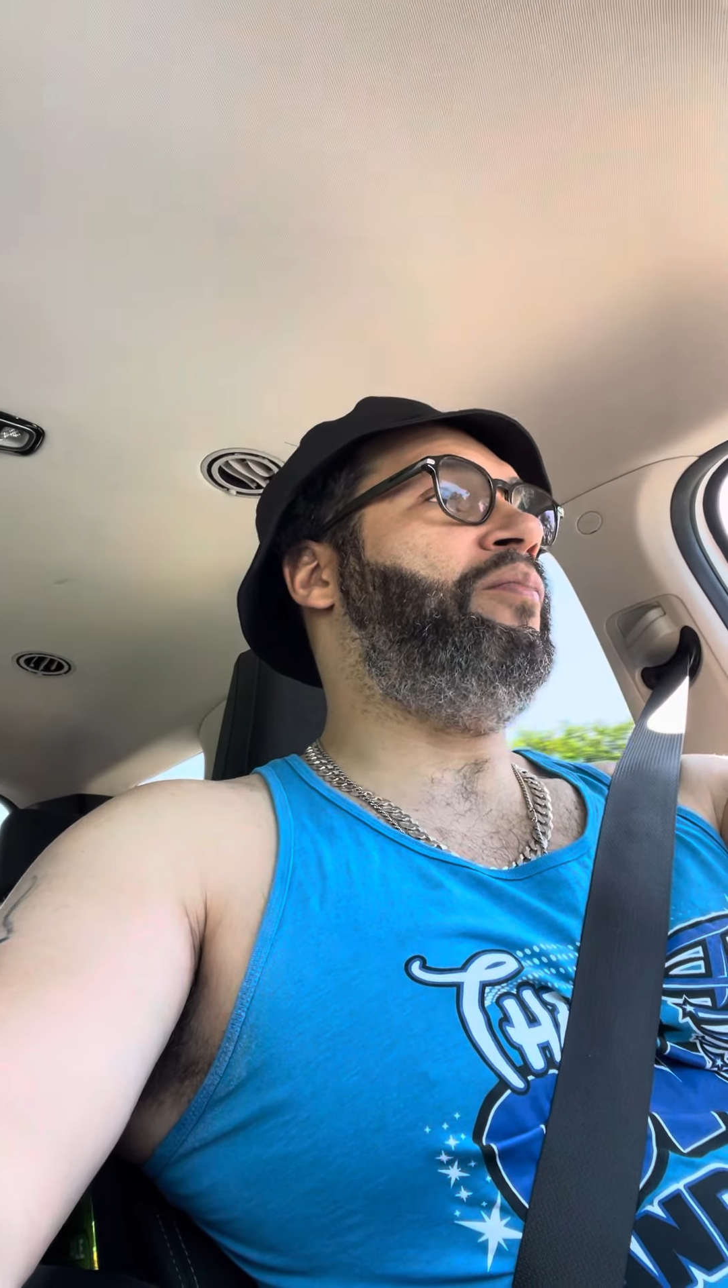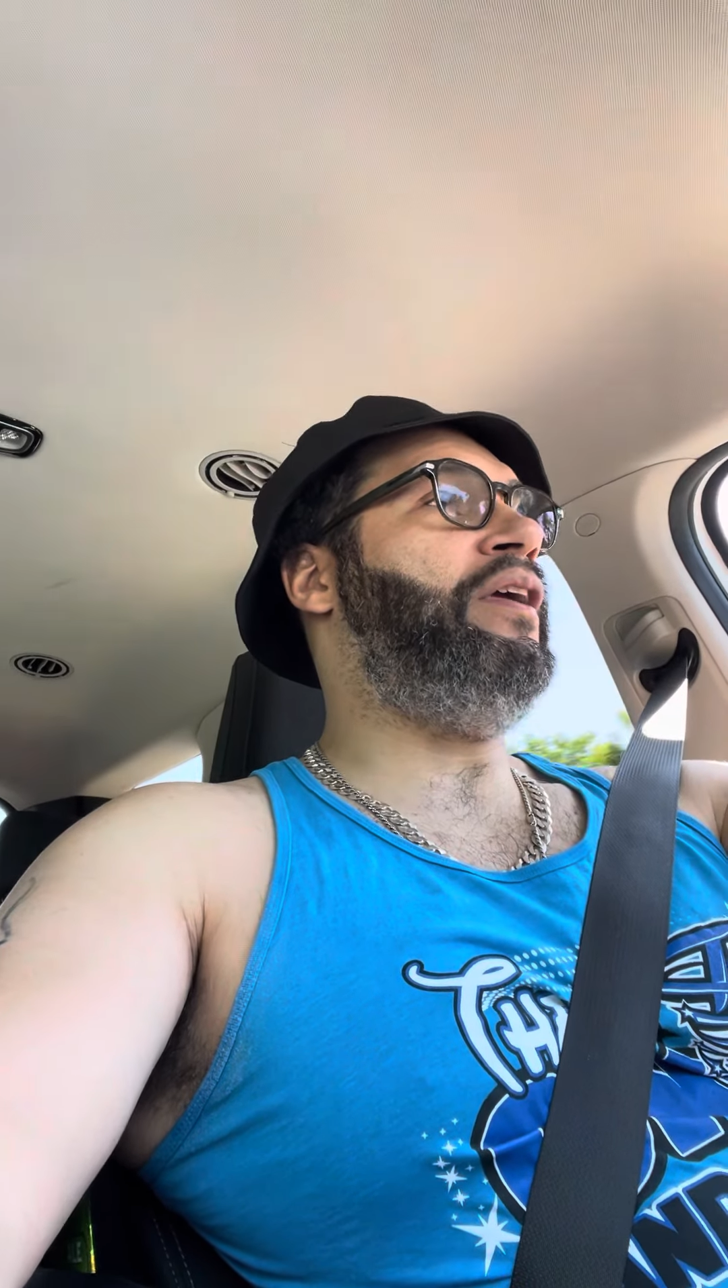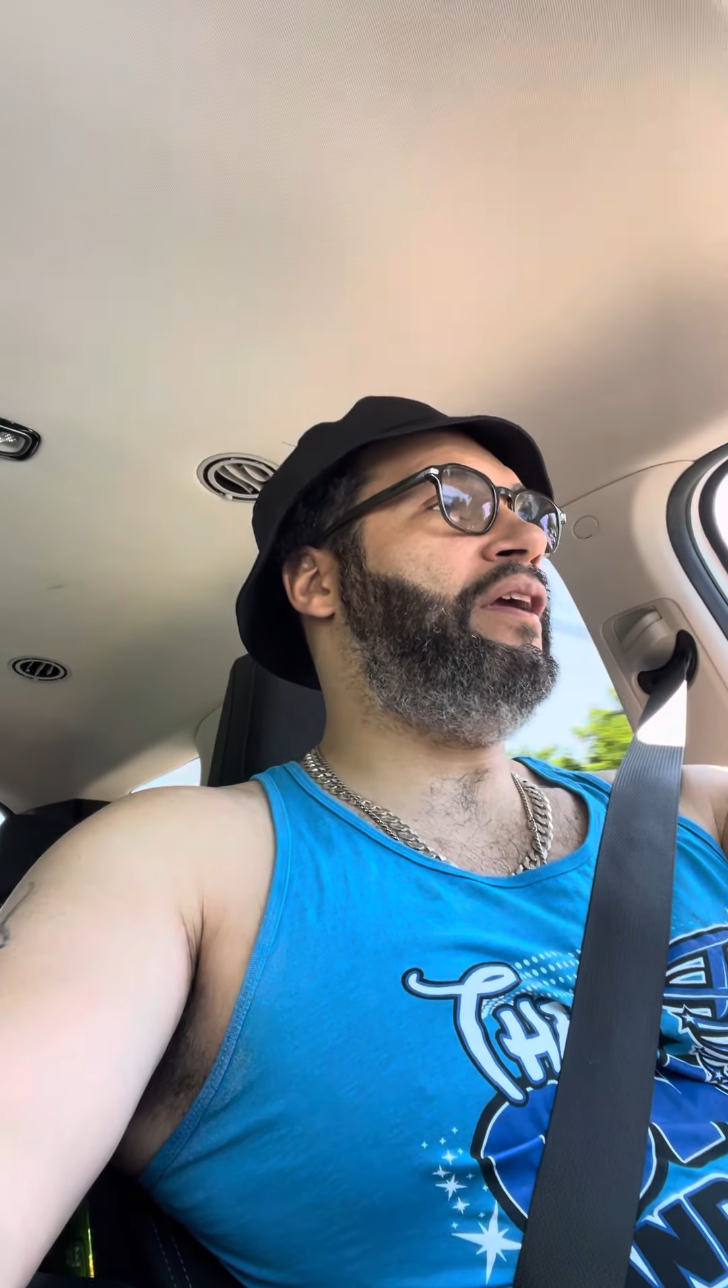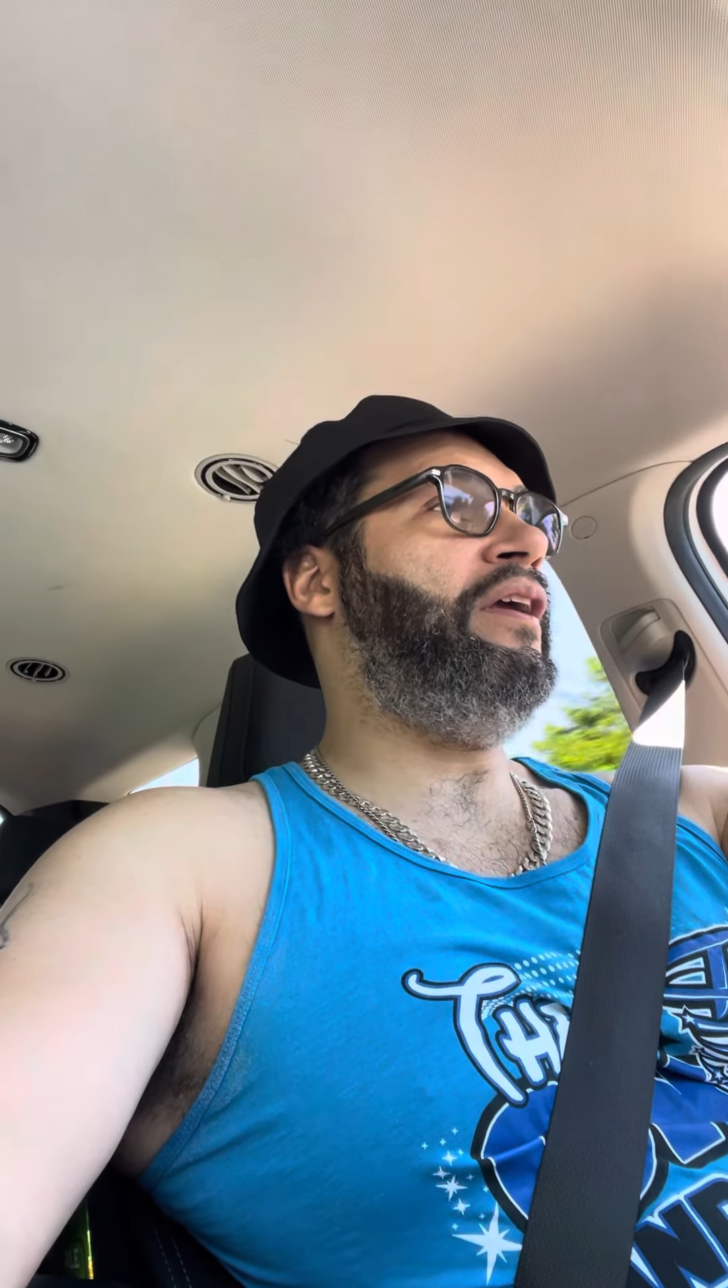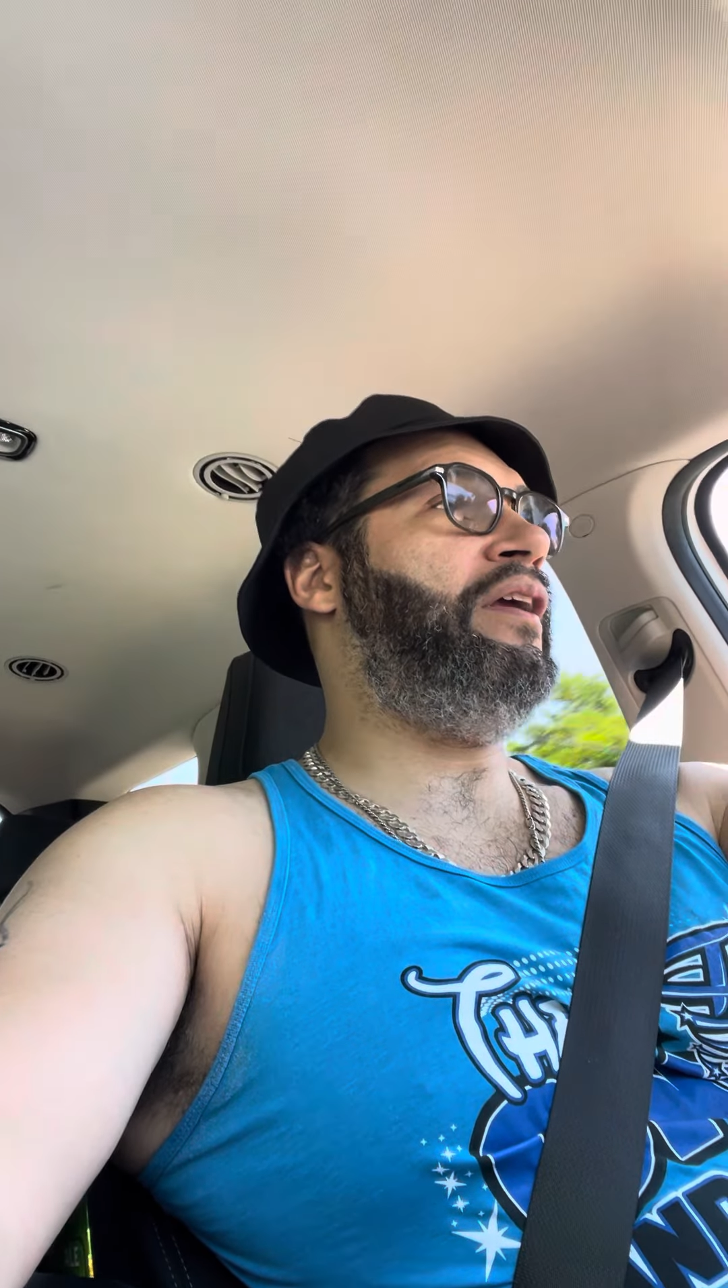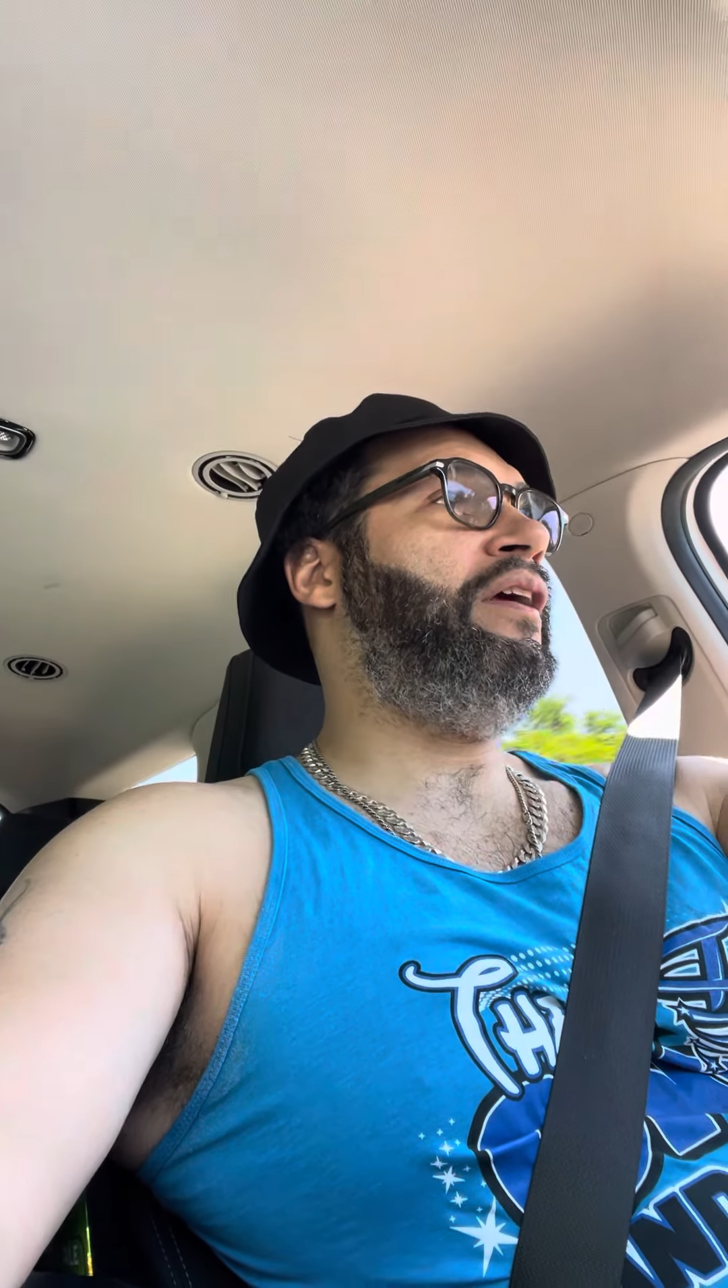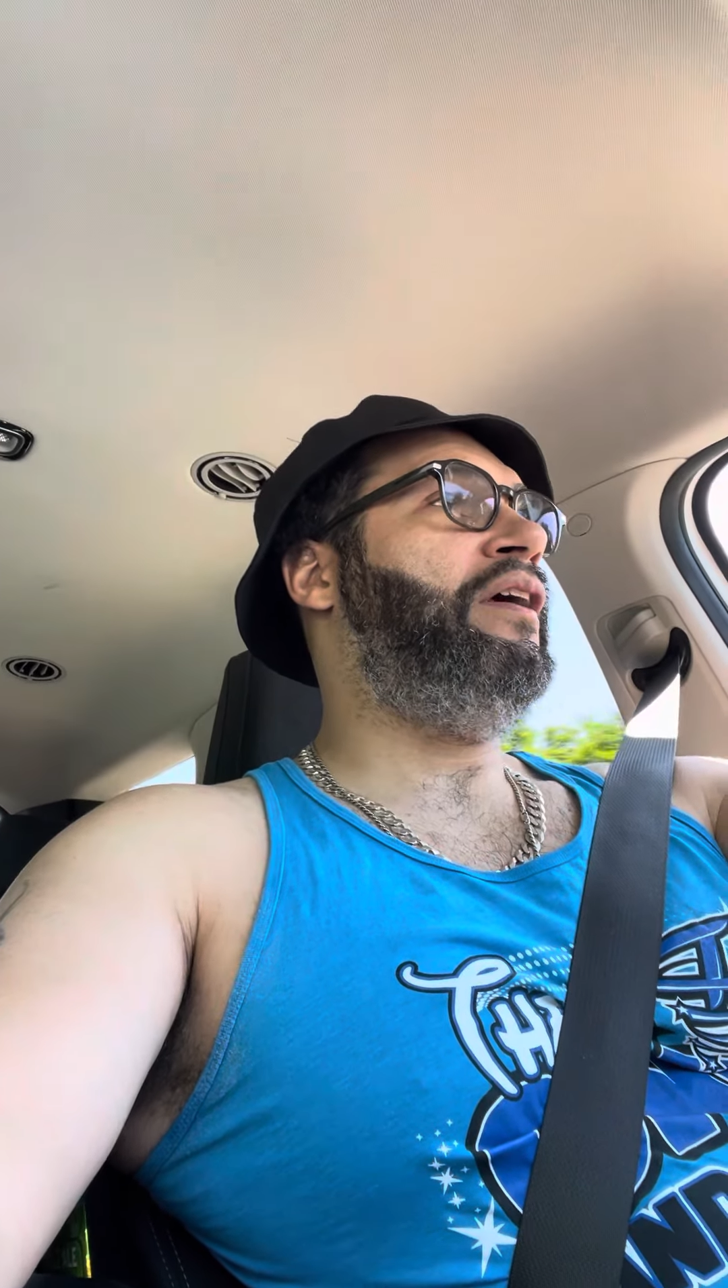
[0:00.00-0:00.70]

be